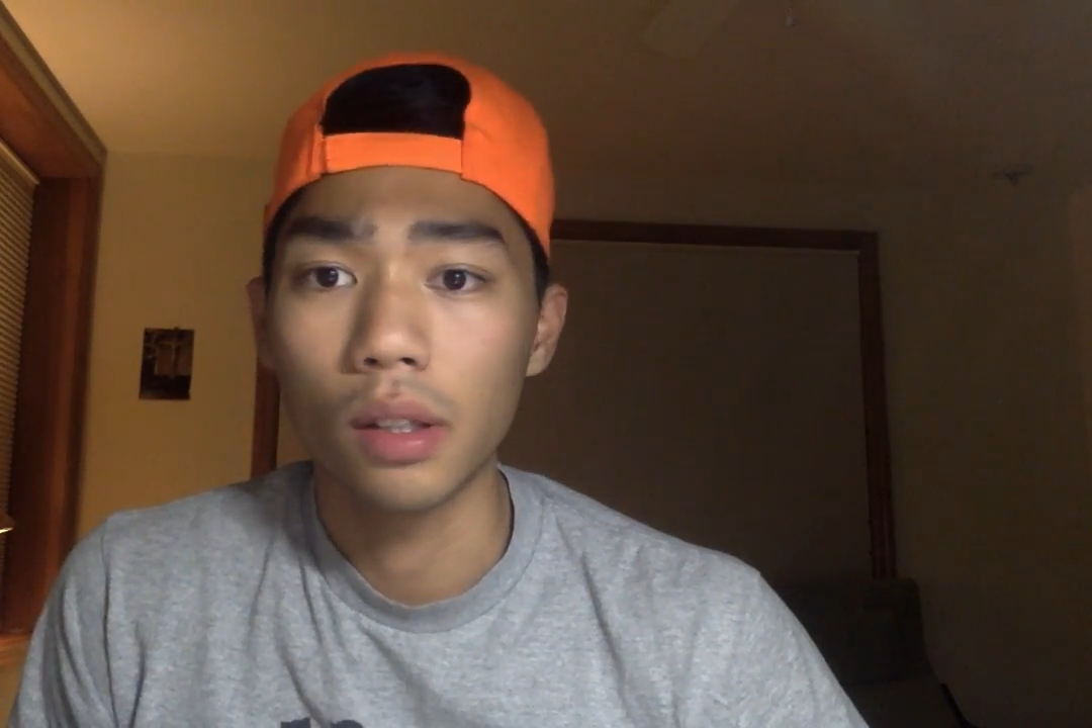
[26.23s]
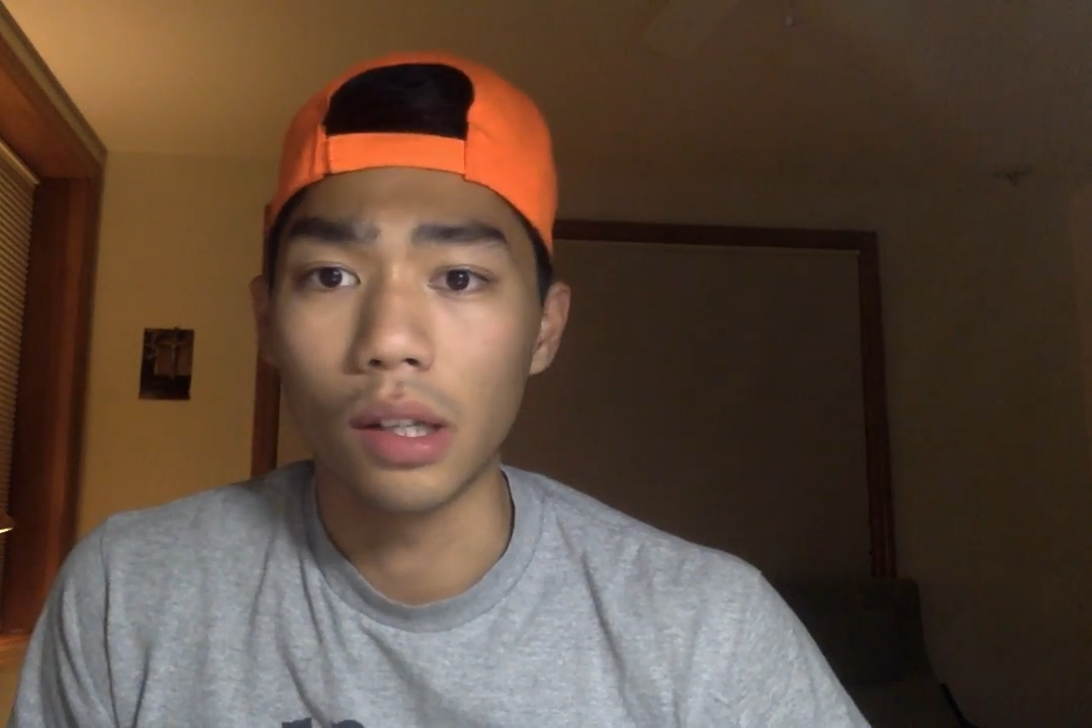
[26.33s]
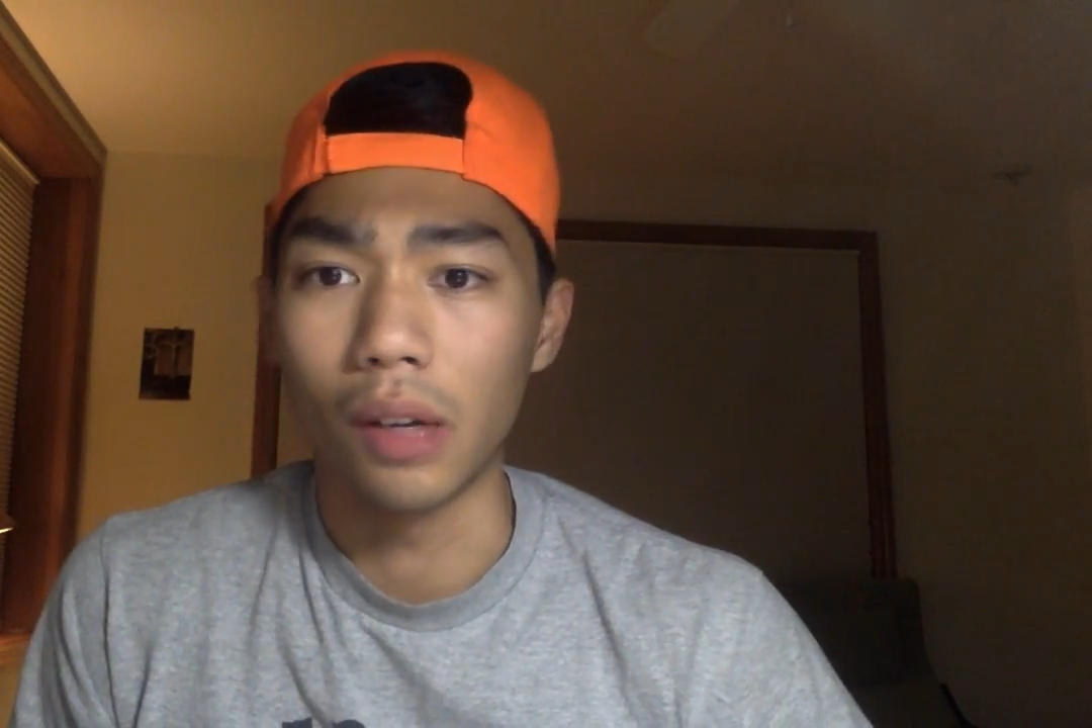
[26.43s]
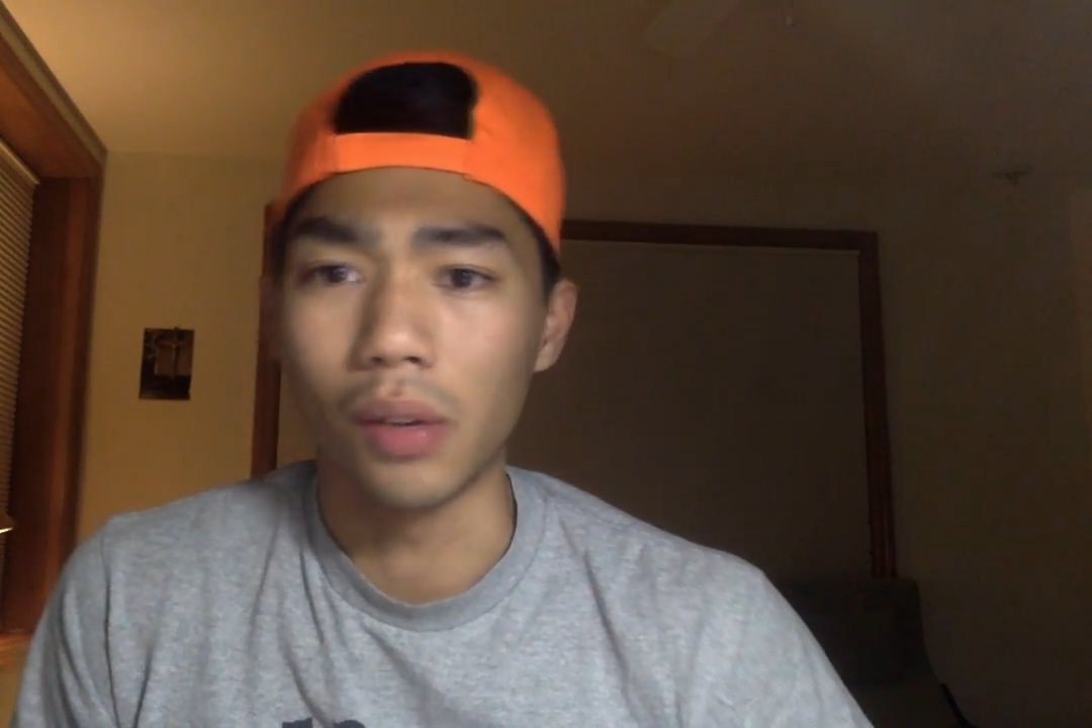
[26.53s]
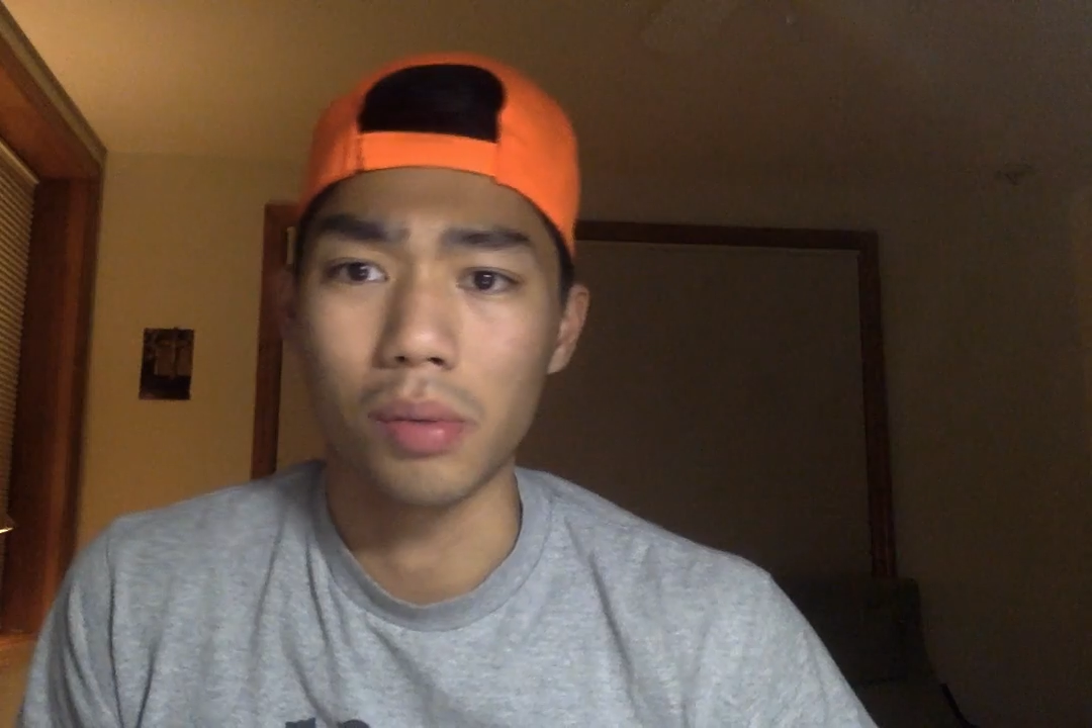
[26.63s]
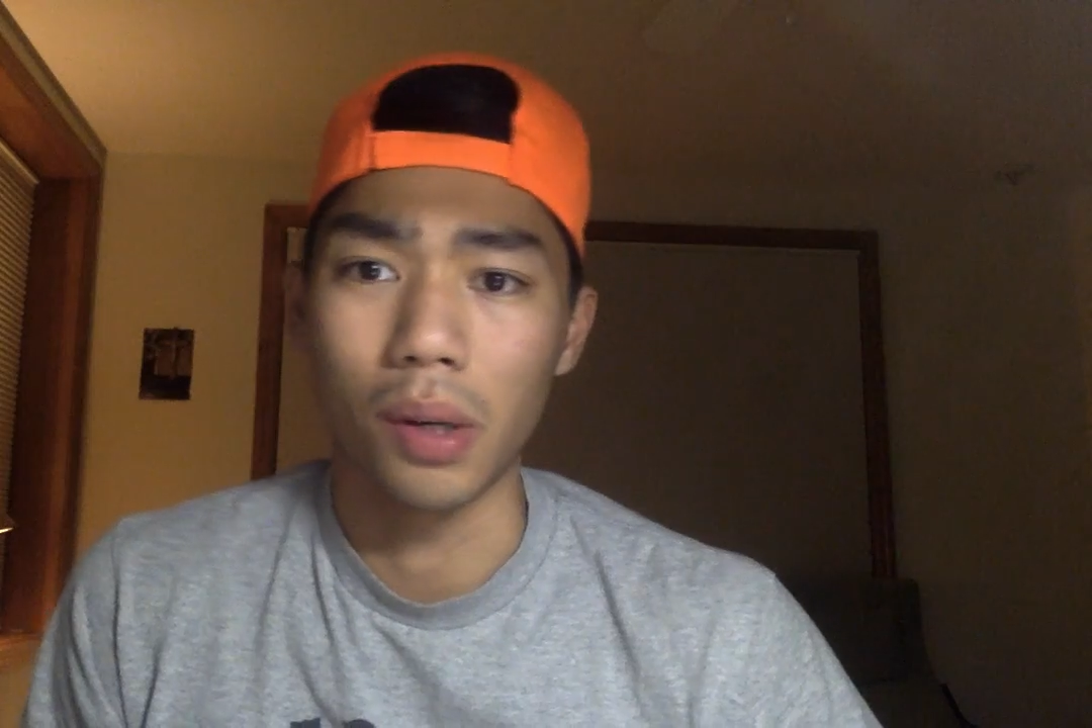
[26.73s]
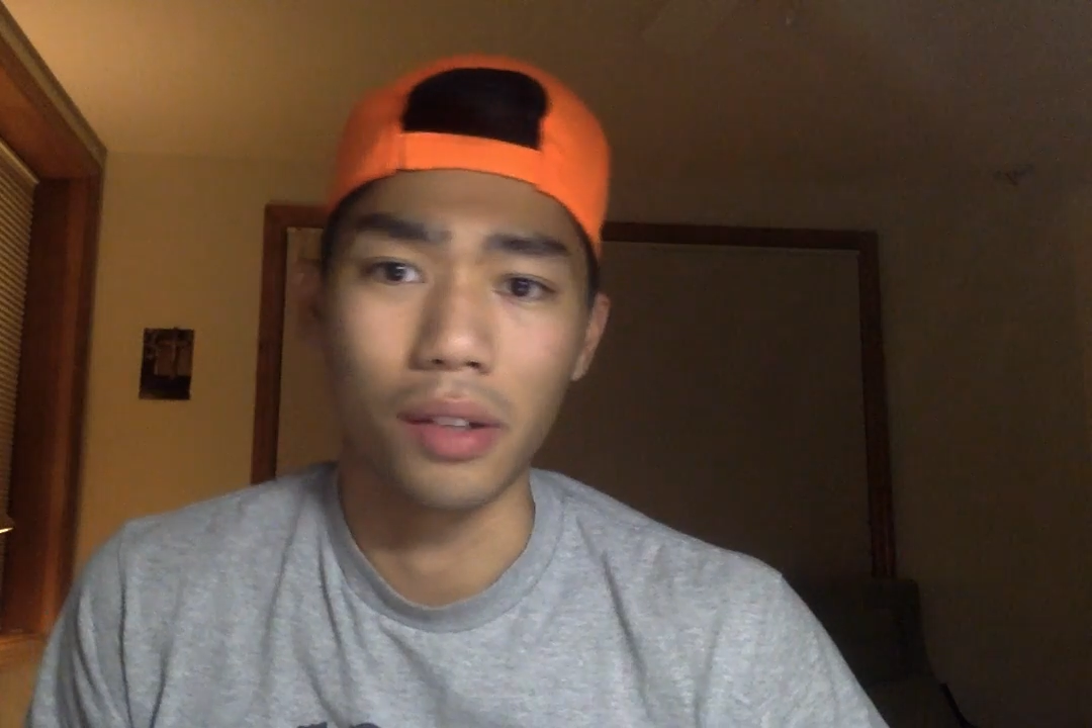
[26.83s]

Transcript: was